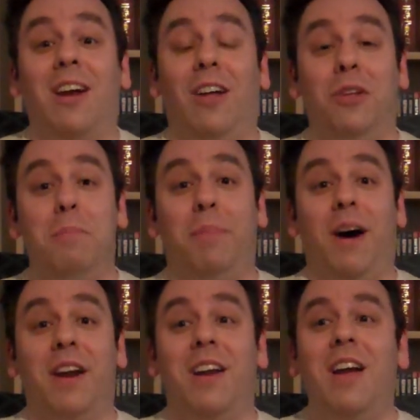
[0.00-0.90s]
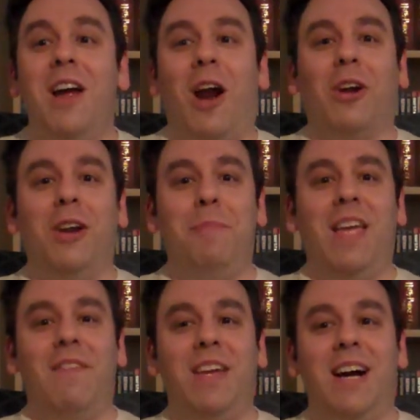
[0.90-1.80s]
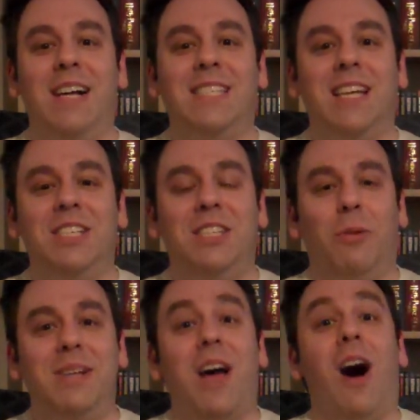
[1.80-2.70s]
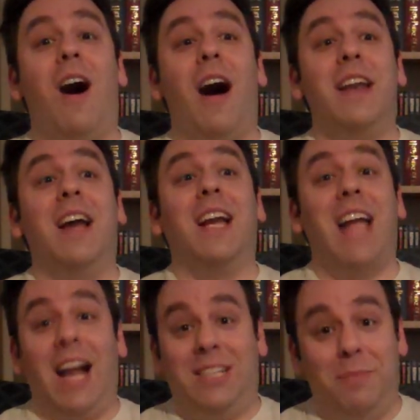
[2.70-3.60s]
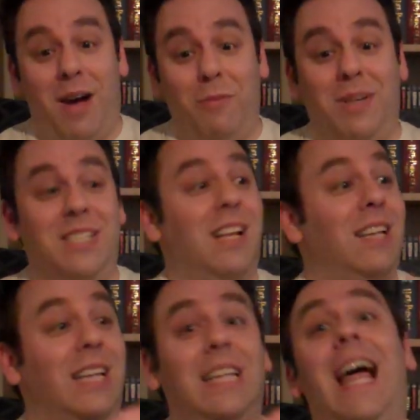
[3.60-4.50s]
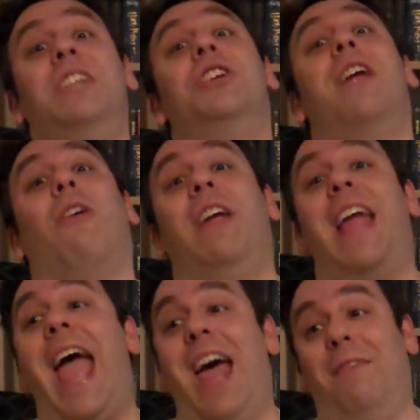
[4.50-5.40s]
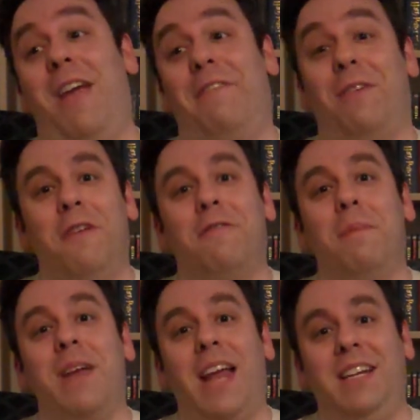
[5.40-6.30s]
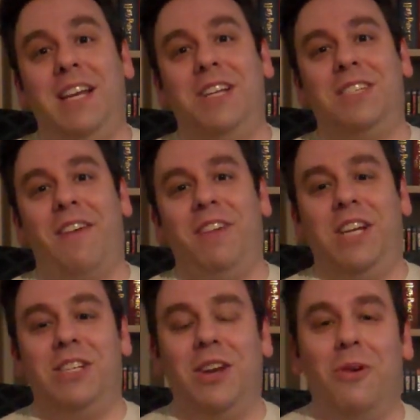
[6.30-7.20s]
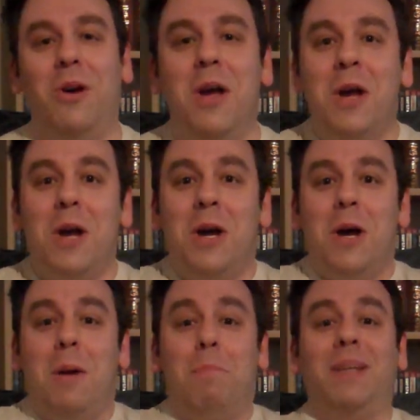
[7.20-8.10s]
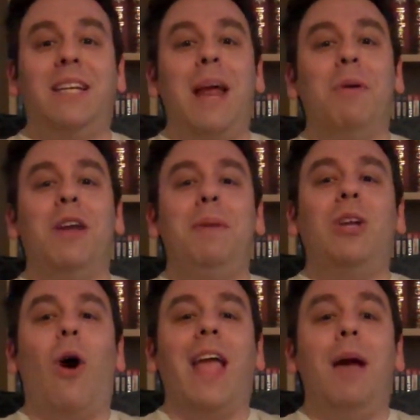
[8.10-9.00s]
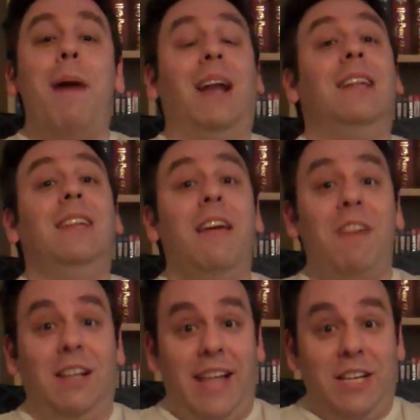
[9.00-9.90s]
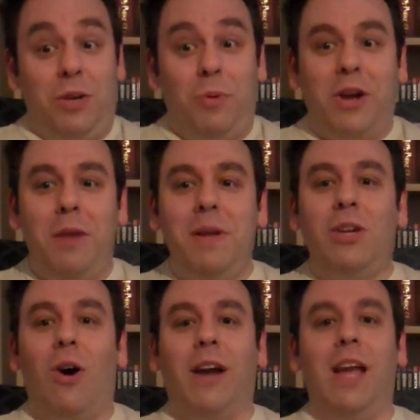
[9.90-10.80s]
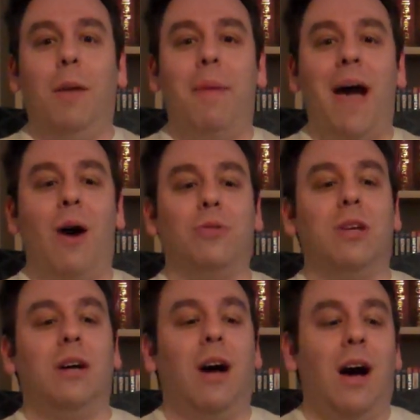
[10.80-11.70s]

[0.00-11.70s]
and Cullen Bunn are going to be giving us a series on Gatchaman, which is a legendary anime from 1972. But today we're going to be talking about a living legend. We're going to be talking about